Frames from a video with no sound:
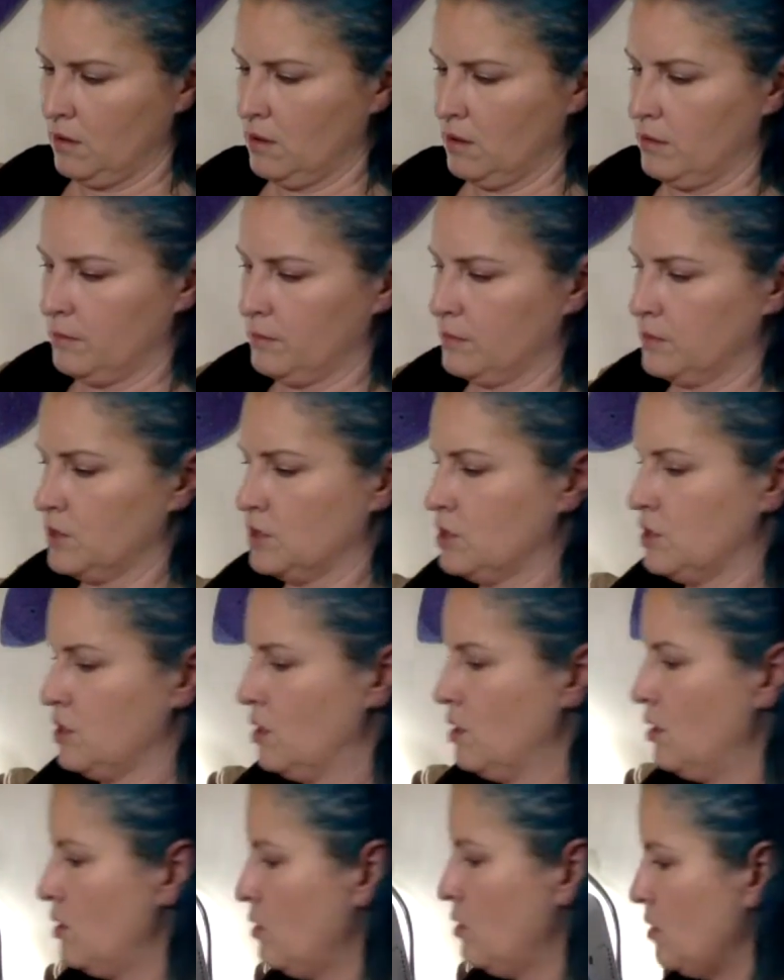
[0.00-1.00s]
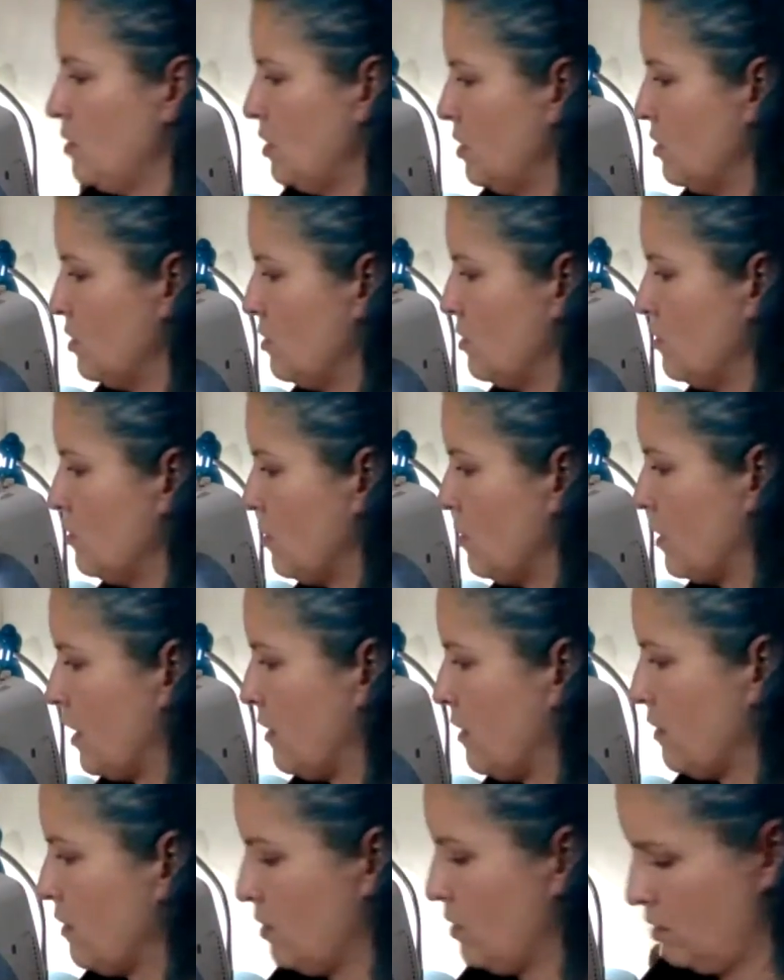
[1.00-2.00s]
gonna show you, okay,
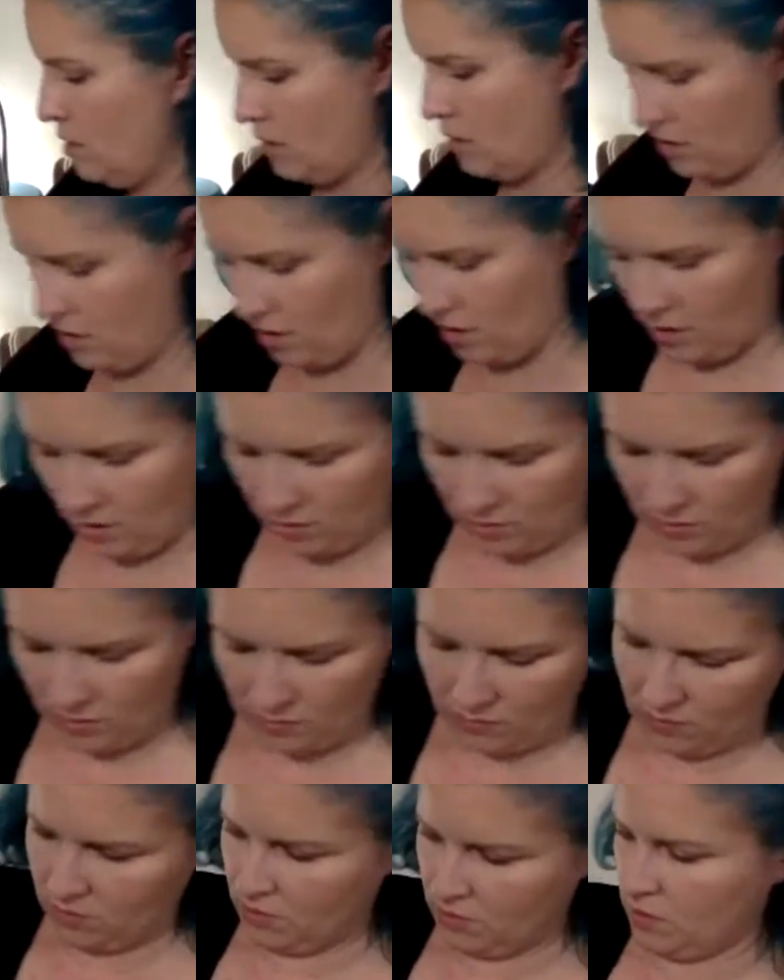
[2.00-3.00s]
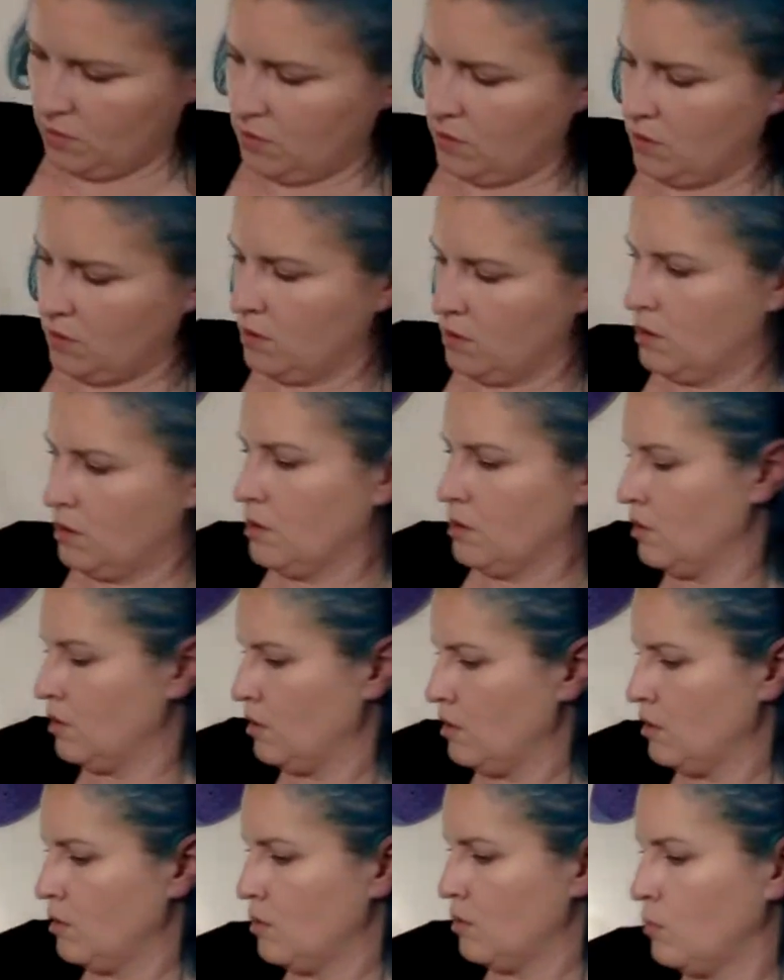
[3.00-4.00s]
there you go.
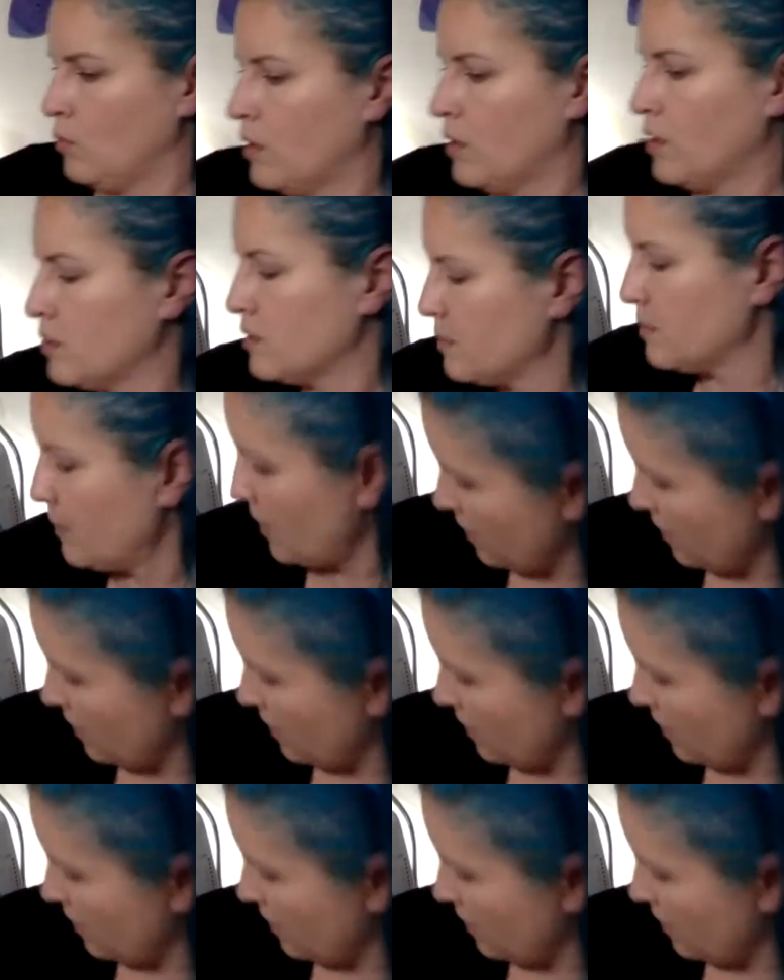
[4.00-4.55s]
Where's my